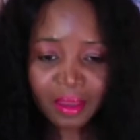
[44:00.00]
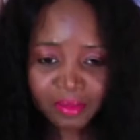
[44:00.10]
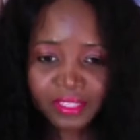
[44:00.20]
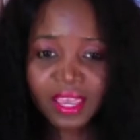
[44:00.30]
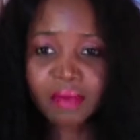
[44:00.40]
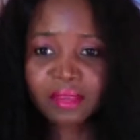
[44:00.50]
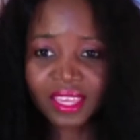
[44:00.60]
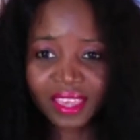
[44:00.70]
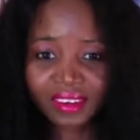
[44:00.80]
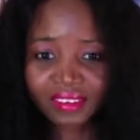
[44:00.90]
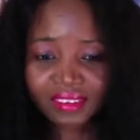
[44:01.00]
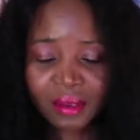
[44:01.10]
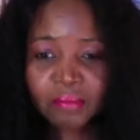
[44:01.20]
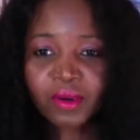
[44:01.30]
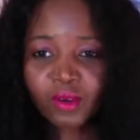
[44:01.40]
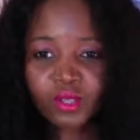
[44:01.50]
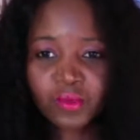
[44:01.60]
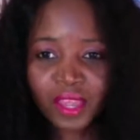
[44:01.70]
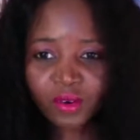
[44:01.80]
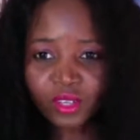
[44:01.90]
and time again, because we
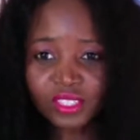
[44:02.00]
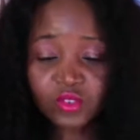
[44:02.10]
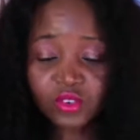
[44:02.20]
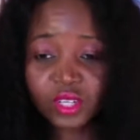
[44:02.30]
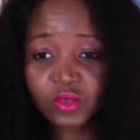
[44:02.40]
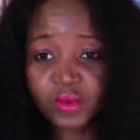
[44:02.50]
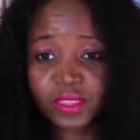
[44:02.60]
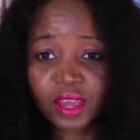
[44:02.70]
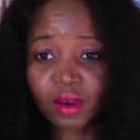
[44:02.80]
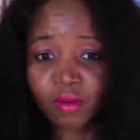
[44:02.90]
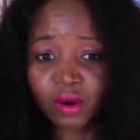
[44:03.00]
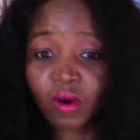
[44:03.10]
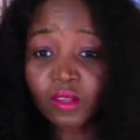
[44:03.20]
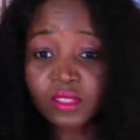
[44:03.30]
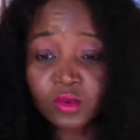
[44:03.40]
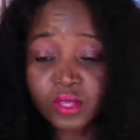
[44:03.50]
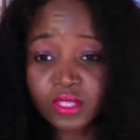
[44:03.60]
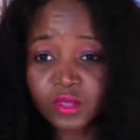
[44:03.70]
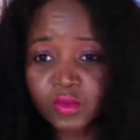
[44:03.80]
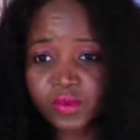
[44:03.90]
are not strict with our
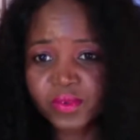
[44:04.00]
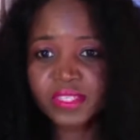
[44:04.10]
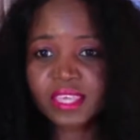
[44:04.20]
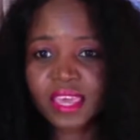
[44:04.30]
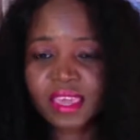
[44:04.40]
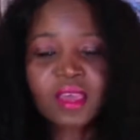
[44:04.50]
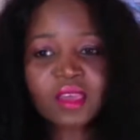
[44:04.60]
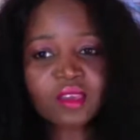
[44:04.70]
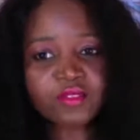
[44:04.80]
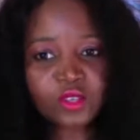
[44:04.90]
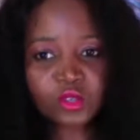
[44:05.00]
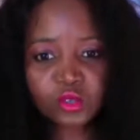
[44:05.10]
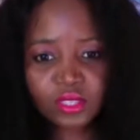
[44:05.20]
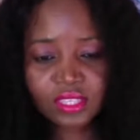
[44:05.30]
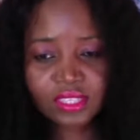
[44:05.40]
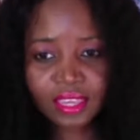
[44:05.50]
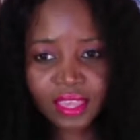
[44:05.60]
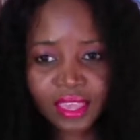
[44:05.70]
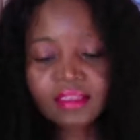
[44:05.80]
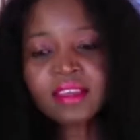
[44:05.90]
consequences when we say, if you do this
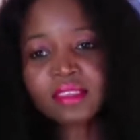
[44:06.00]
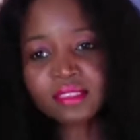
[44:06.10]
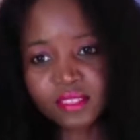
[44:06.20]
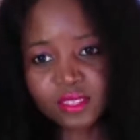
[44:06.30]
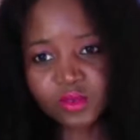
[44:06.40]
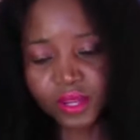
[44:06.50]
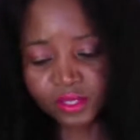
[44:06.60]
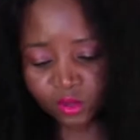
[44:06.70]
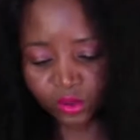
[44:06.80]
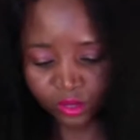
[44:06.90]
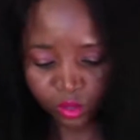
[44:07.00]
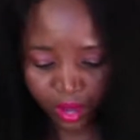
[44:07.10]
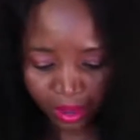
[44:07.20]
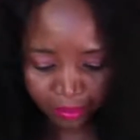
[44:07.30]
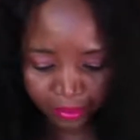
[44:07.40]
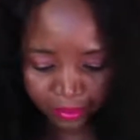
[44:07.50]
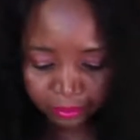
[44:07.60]
again, this is what is going to happen.